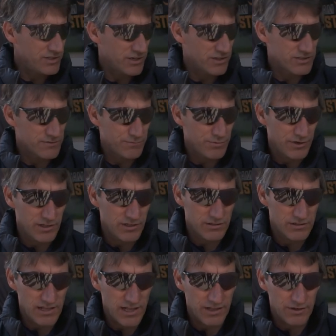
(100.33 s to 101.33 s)
They've got some pretty
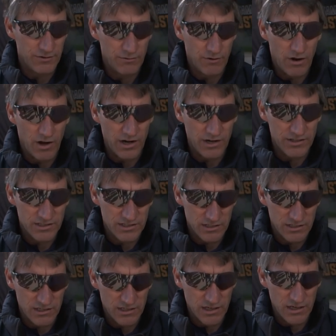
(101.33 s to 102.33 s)
talented riders,
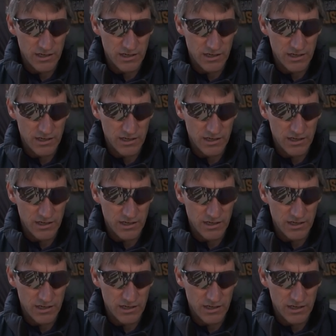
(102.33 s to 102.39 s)
and